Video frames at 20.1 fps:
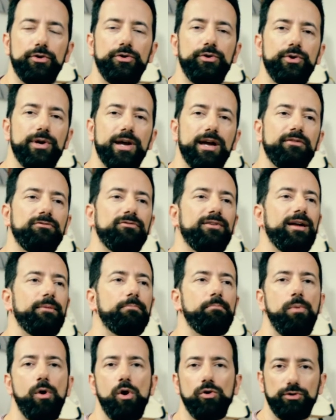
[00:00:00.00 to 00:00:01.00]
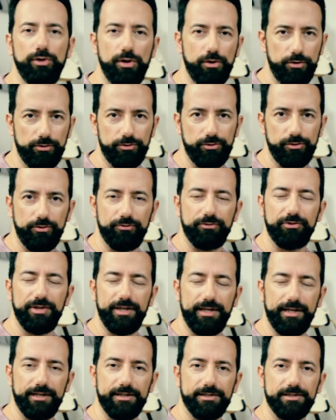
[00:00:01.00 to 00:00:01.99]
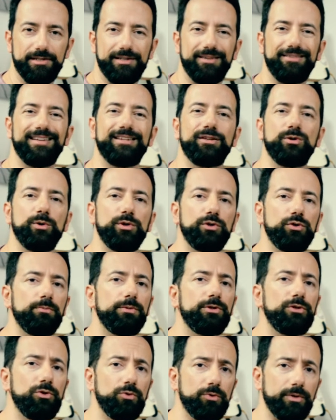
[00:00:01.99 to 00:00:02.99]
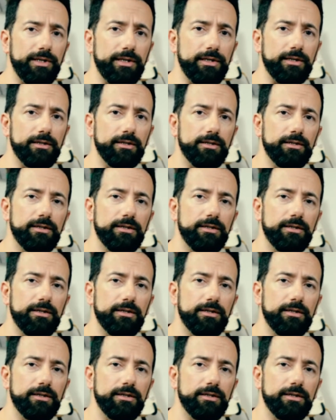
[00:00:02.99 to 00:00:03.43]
you have a boatload of things that you need to be doing.